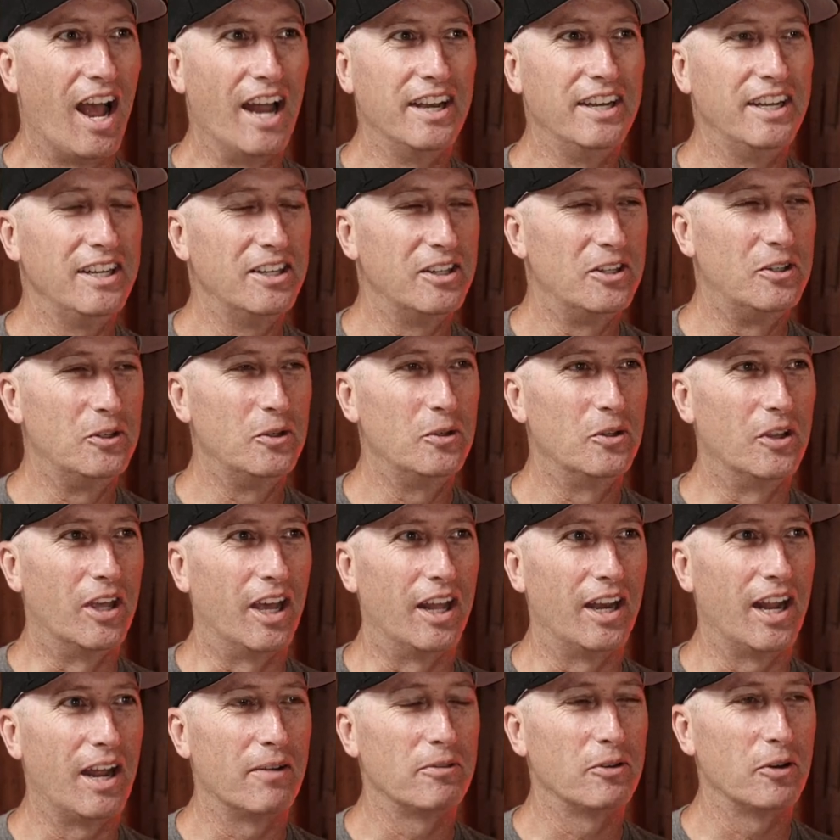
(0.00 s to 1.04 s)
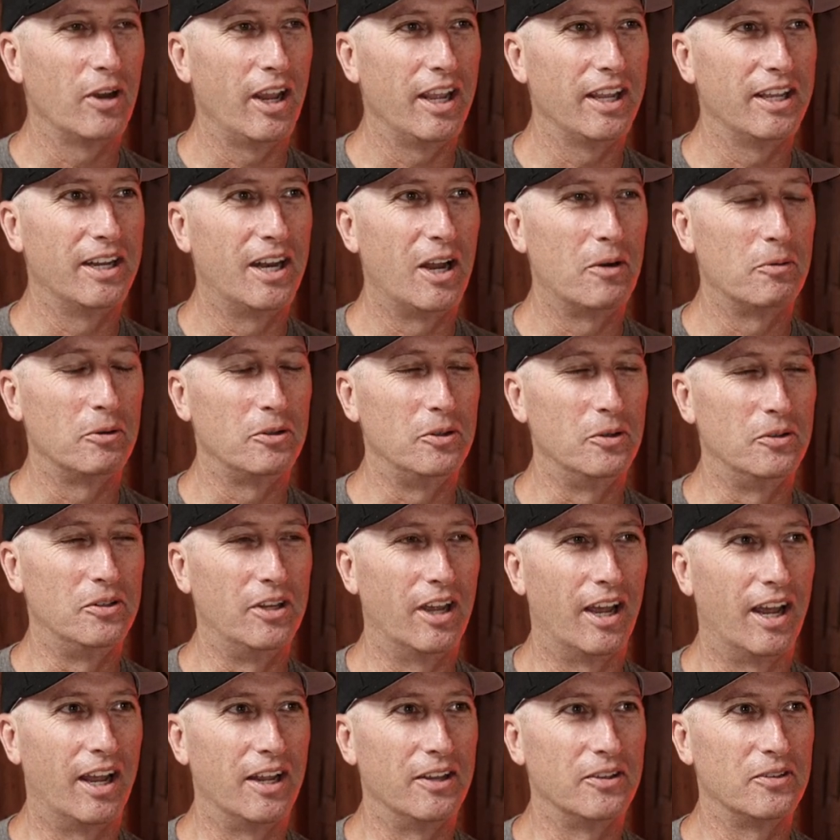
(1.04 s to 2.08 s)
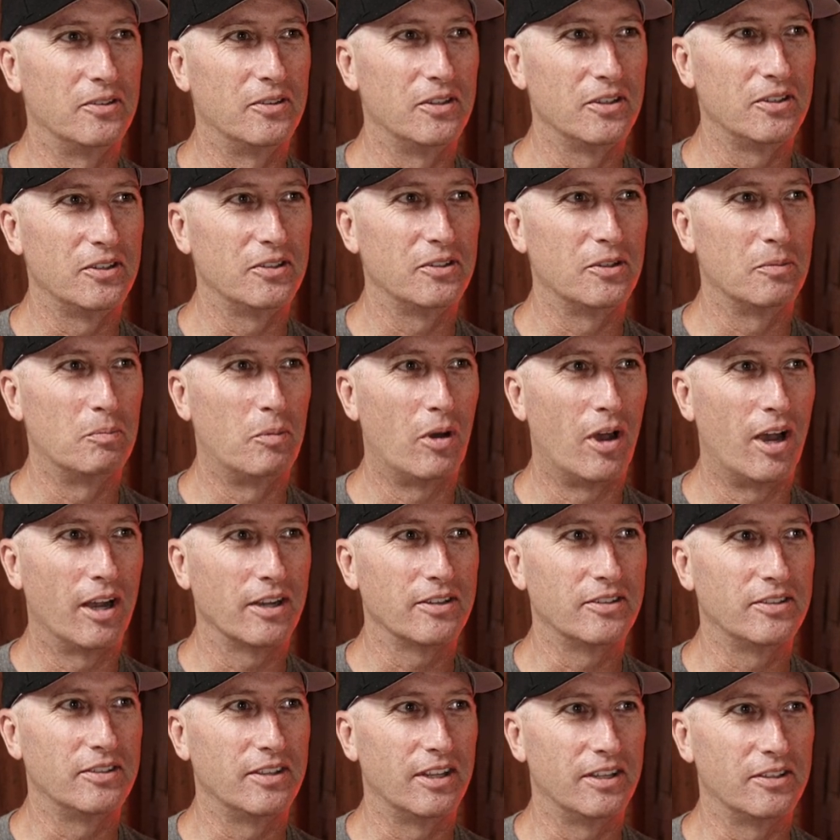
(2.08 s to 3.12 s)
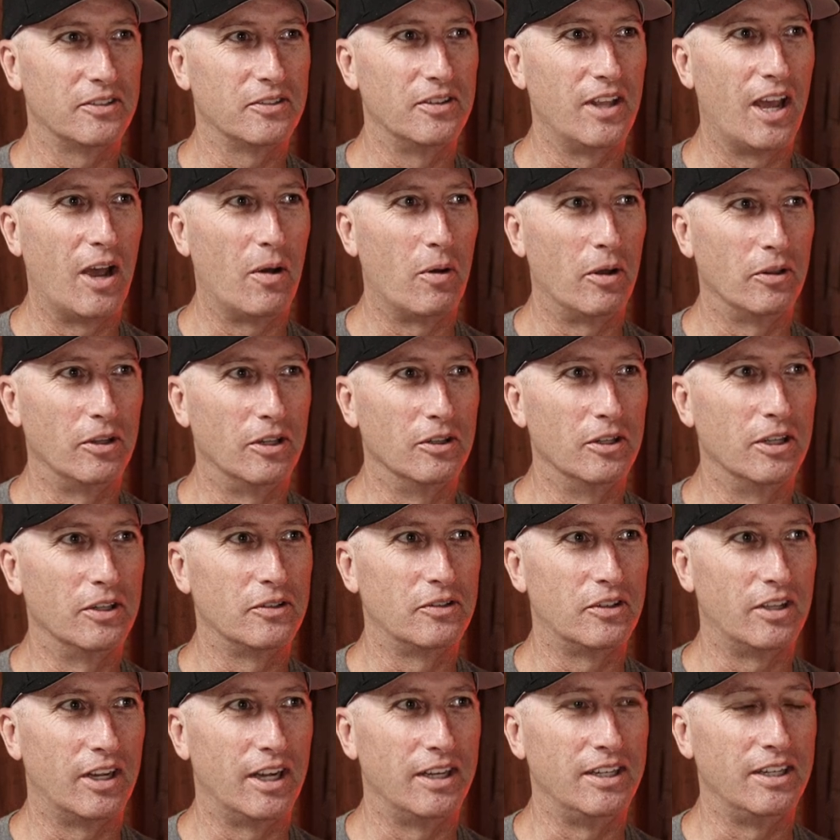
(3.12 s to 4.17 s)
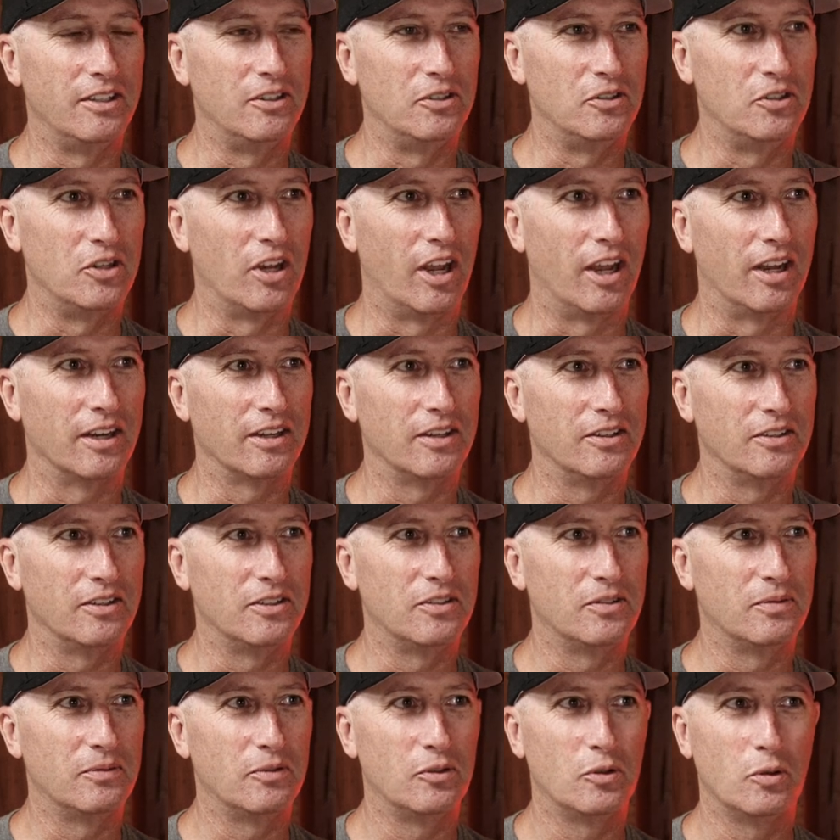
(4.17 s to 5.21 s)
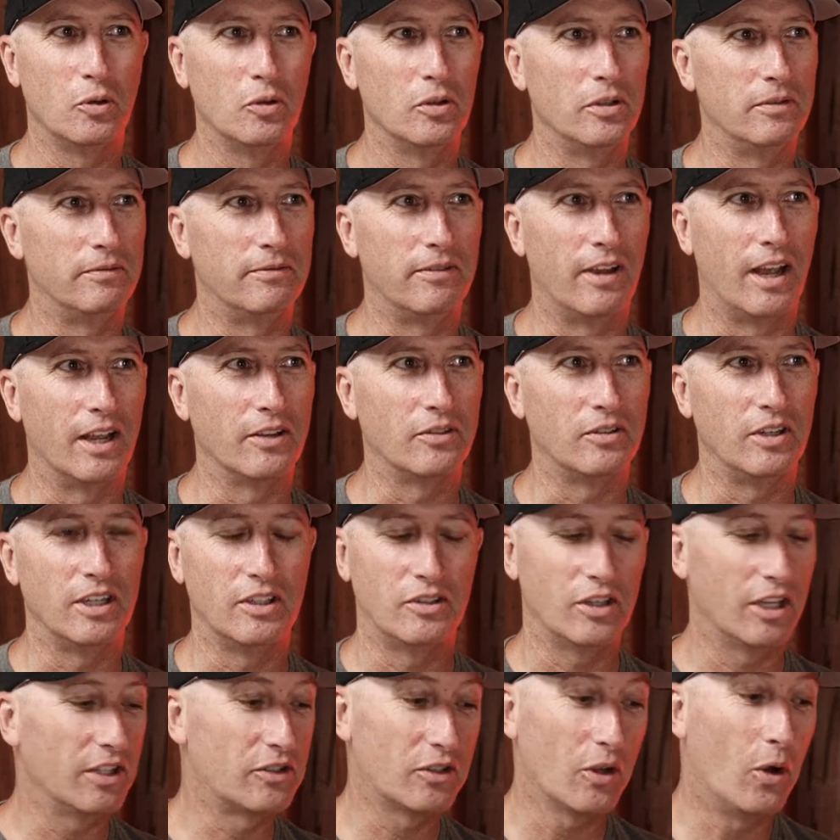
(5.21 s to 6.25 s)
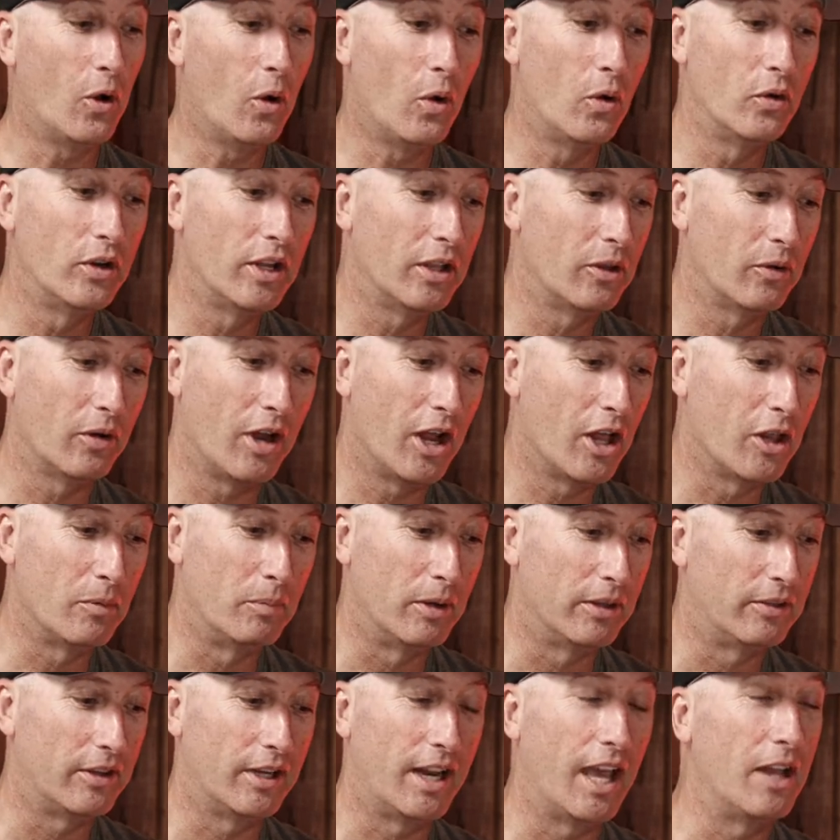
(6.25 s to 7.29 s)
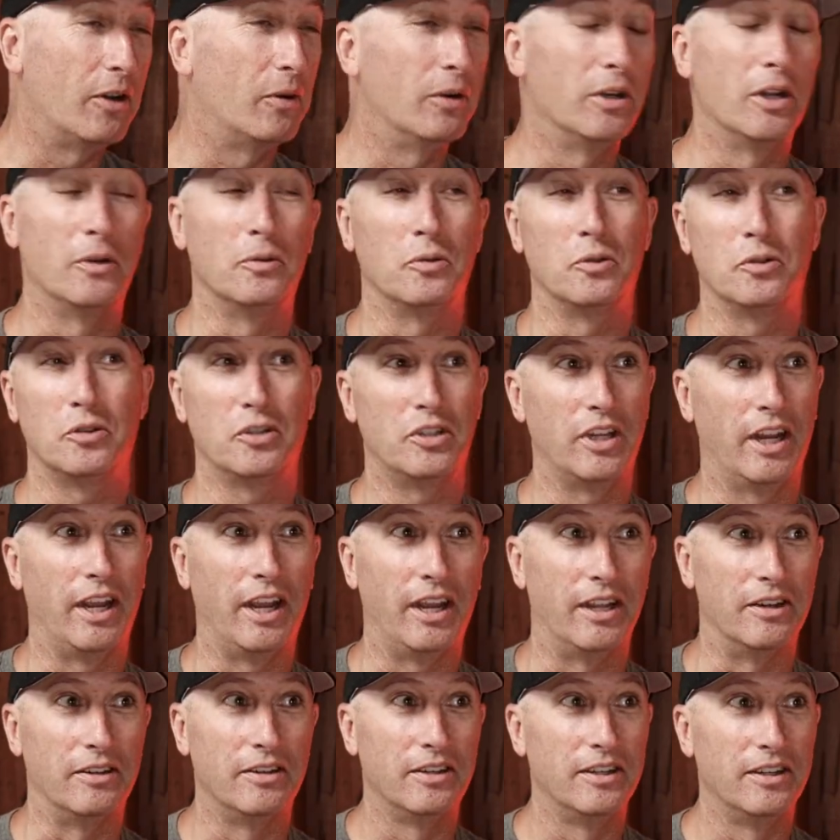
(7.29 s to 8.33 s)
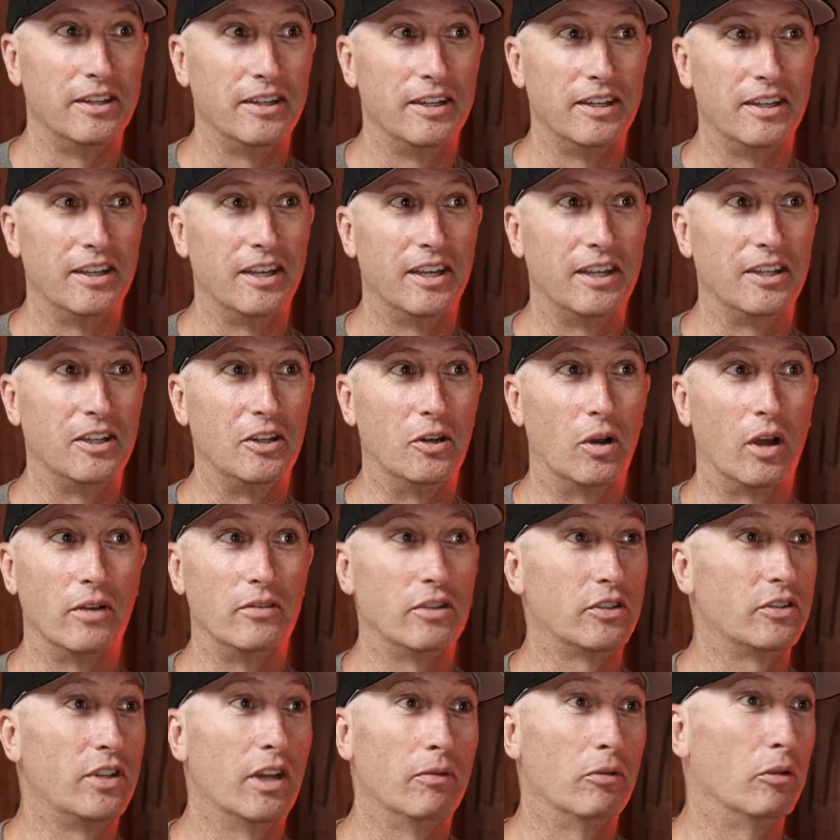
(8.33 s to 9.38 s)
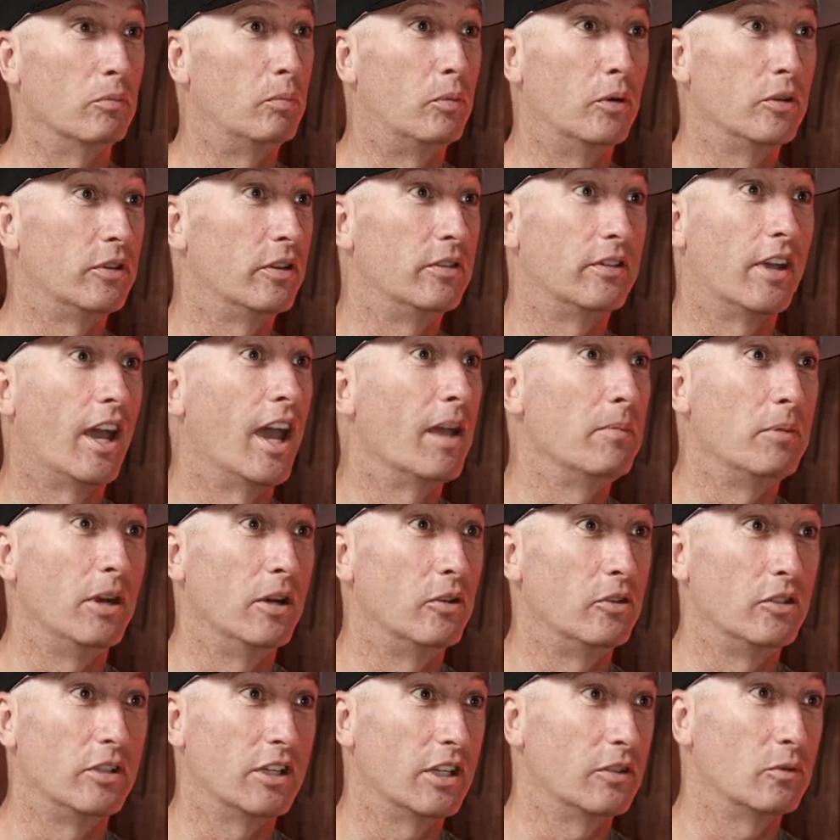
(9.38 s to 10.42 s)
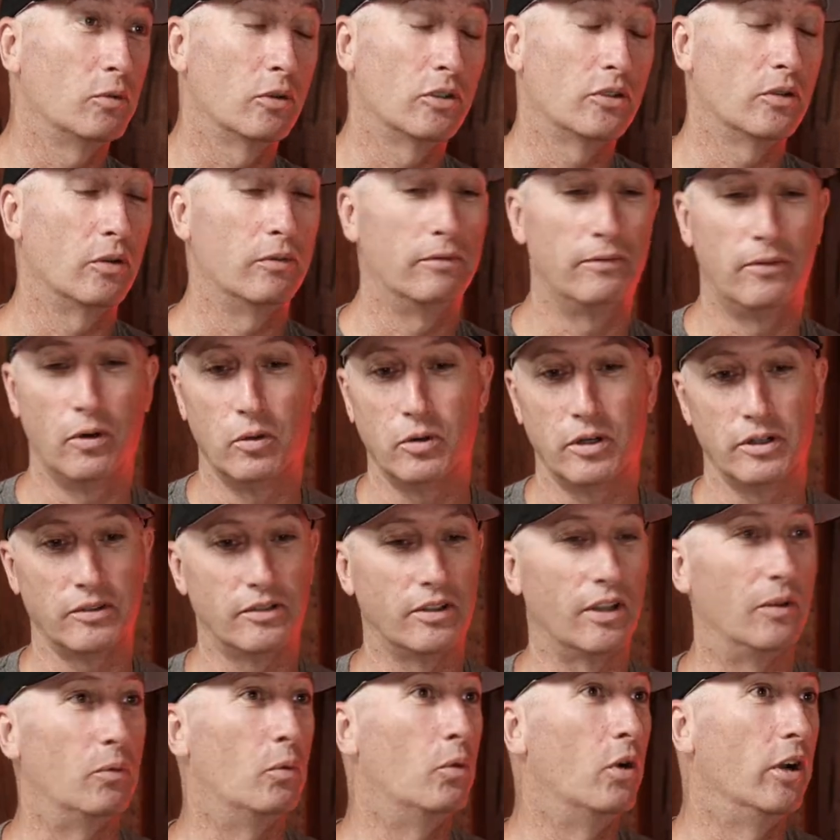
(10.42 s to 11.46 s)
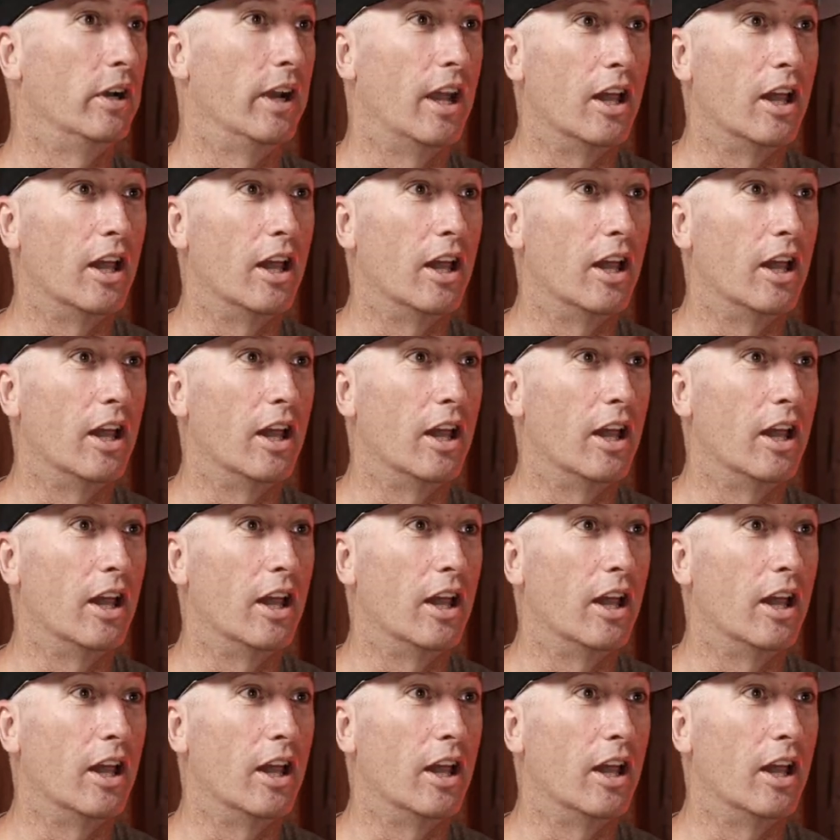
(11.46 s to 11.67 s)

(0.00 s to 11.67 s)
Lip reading: I need to do that. After hanging out with you guys, this is a box that's now on the list that I need to check because it's truly fascinating. It's a whole nother element that I don't understand. You know, I just never put the time and energy because we're so focused on one